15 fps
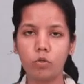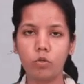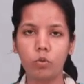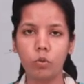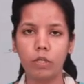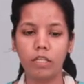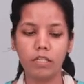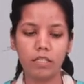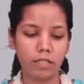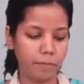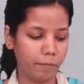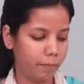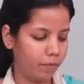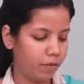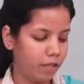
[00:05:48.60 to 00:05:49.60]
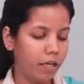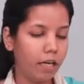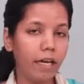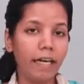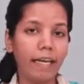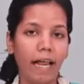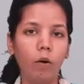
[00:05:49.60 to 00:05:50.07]
Students,
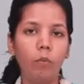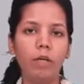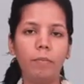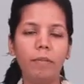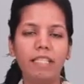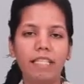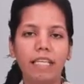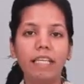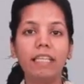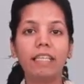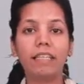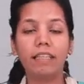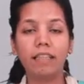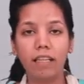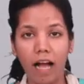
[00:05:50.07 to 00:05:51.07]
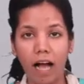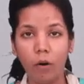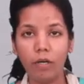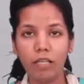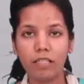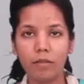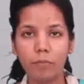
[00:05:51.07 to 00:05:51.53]
now we'll be seeing
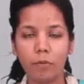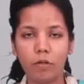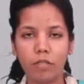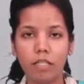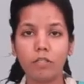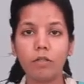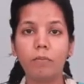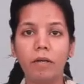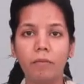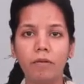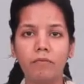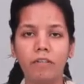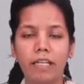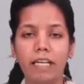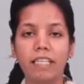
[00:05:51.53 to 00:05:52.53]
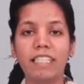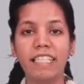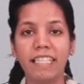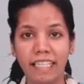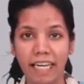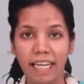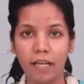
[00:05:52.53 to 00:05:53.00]
how does the process of double
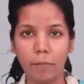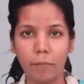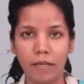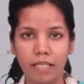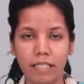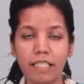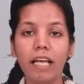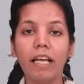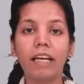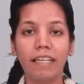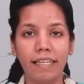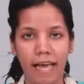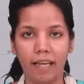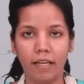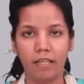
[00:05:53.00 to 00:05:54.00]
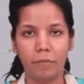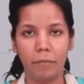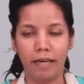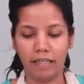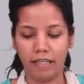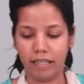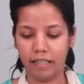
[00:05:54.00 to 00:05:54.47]
fertilization take place
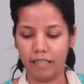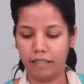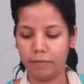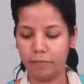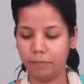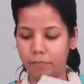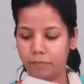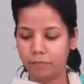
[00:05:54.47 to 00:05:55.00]
diagrammatically.